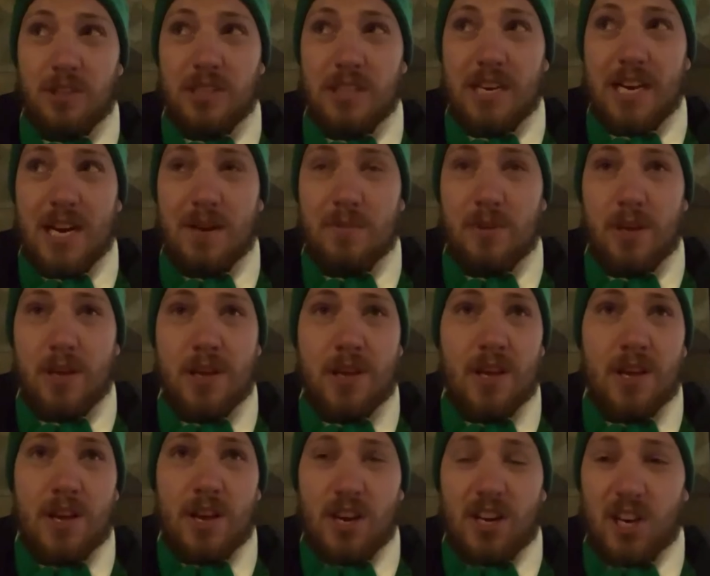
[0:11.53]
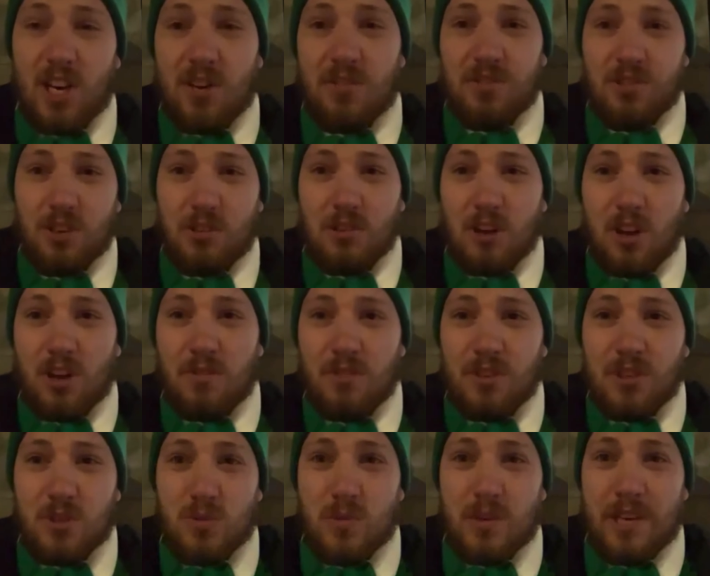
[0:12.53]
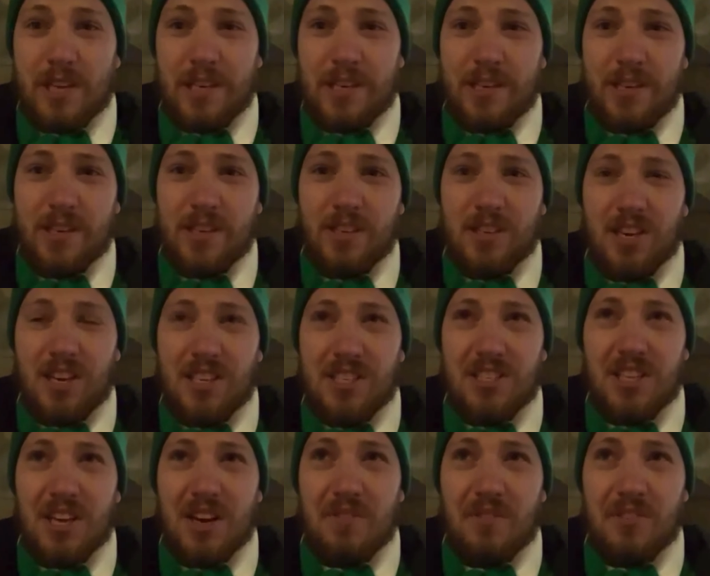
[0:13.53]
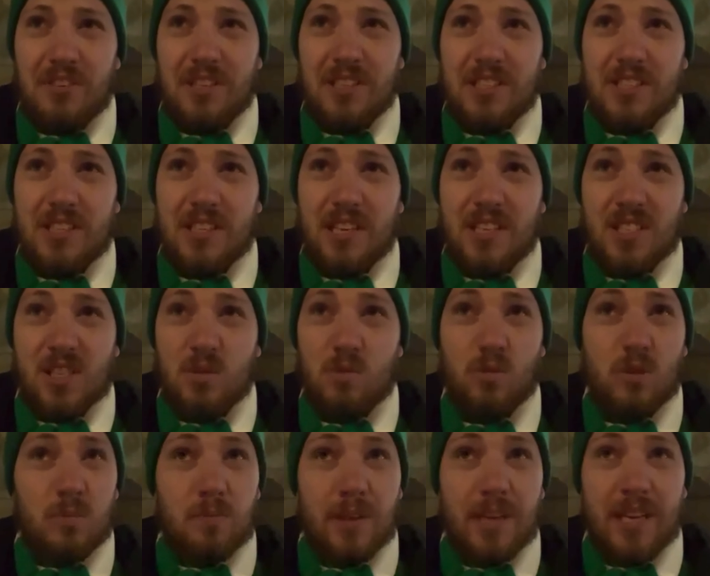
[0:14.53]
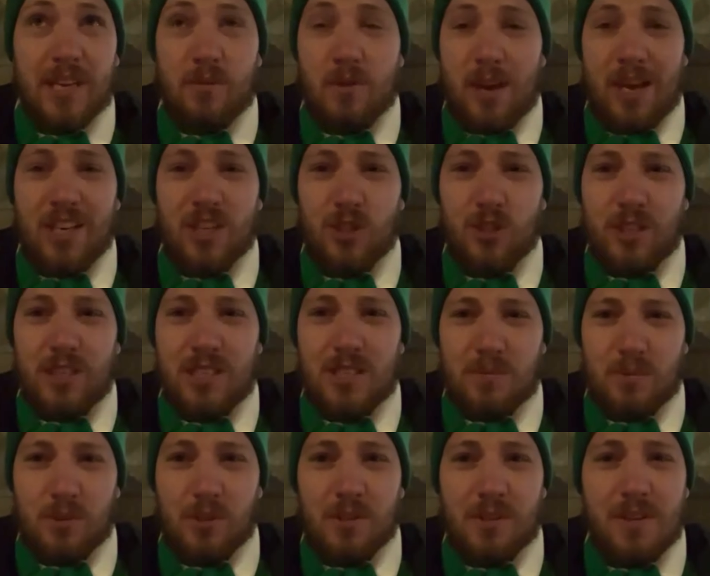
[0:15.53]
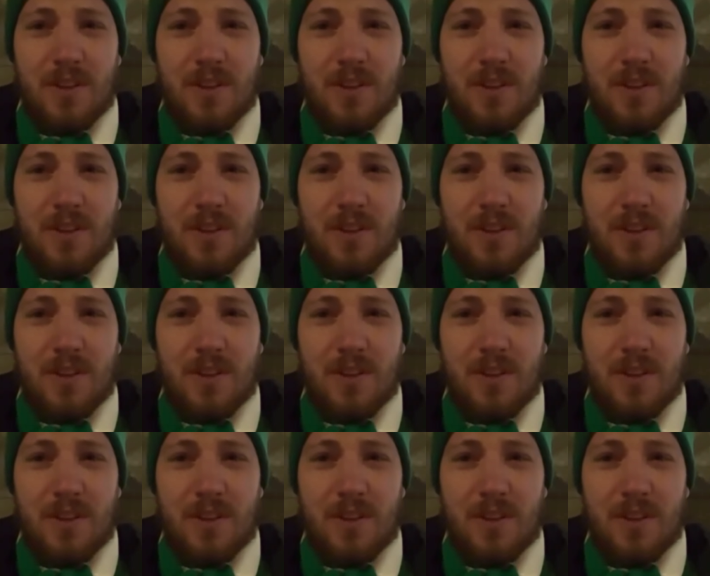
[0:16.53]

Derby. Not for a Rovers win. Not as confident as I would be with injuries, but